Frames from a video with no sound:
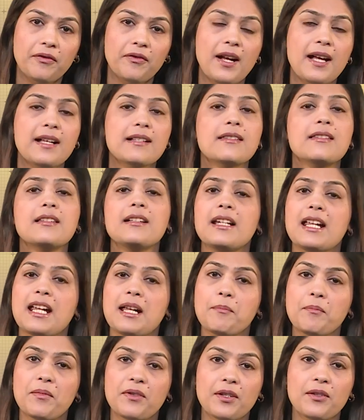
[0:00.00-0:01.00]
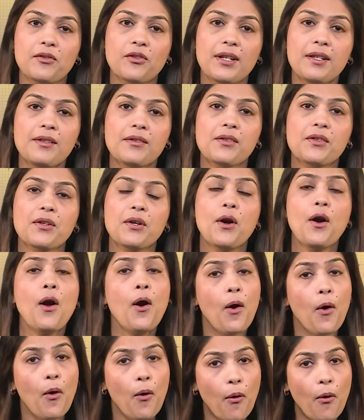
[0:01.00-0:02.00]
as the name suggests?
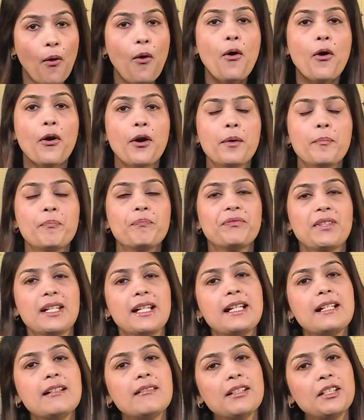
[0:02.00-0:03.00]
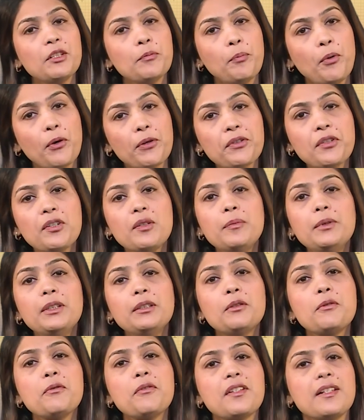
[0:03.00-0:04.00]
Or is it possible
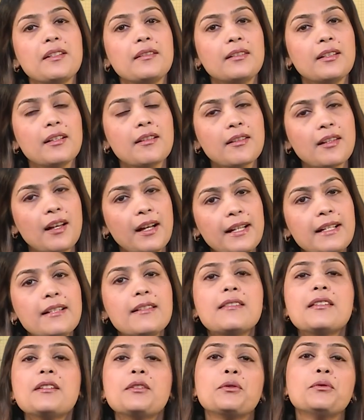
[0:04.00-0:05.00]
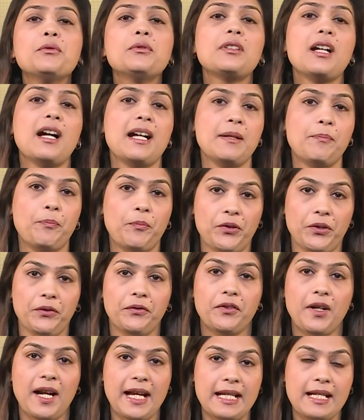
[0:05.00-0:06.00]
to synthesize the two types of
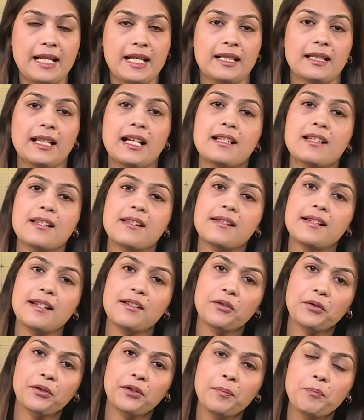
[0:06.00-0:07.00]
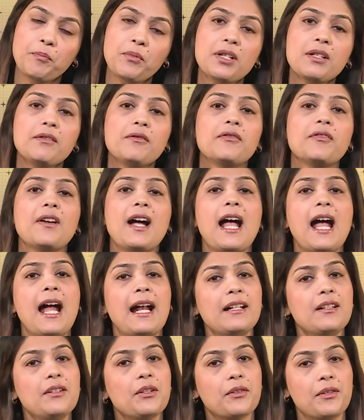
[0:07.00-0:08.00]
writing, that is descriptive
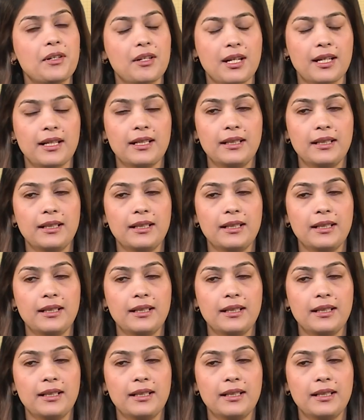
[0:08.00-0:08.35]
and critical?